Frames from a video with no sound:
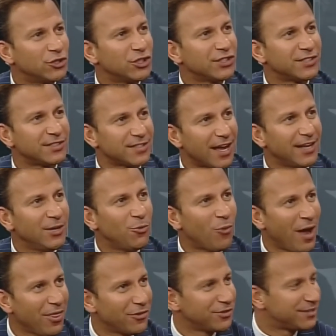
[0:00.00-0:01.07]
gorgeous,
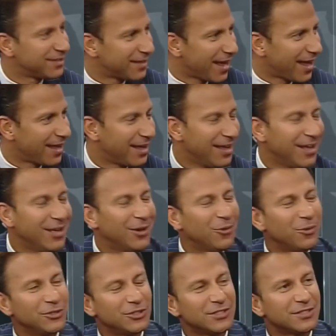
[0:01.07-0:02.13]
sunny weather today,
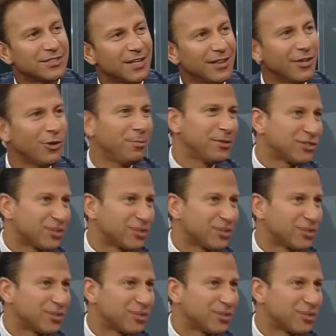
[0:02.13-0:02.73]
mm-hmm. which true. is a